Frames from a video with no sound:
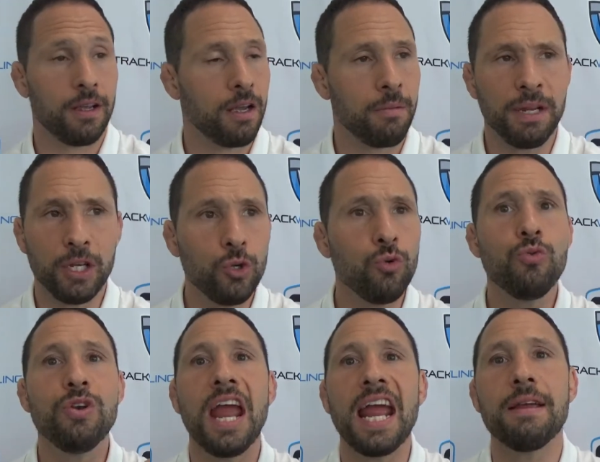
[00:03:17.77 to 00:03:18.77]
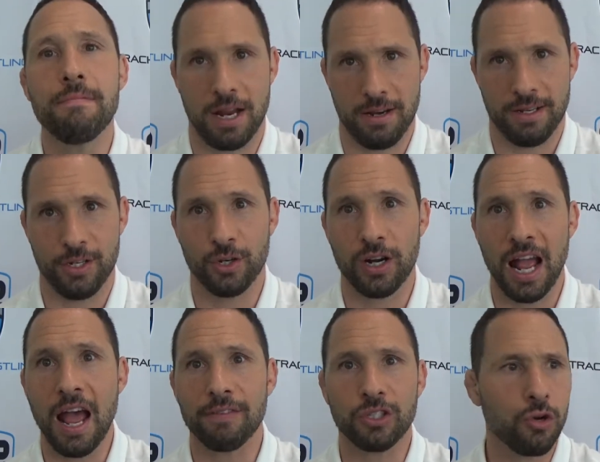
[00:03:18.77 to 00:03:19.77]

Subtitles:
I mean, you name it, you're going to have it.